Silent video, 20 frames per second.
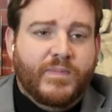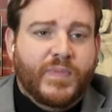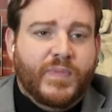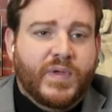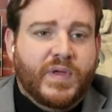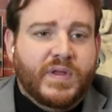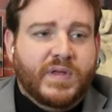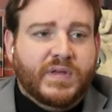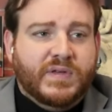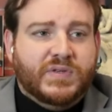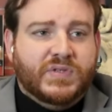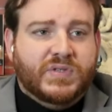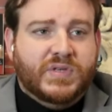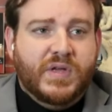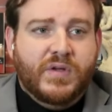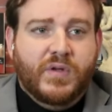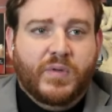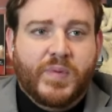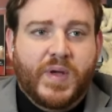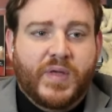It is
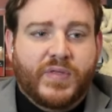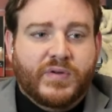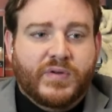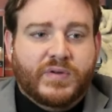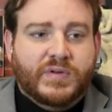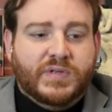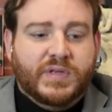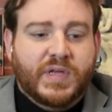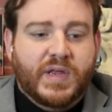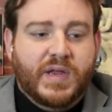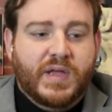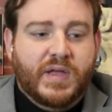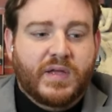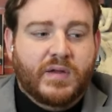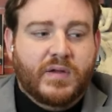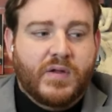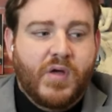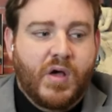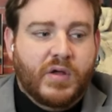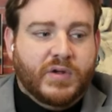single mothers
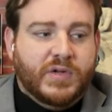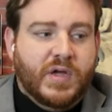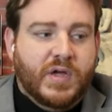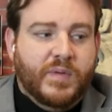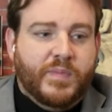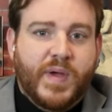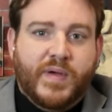getting knocked up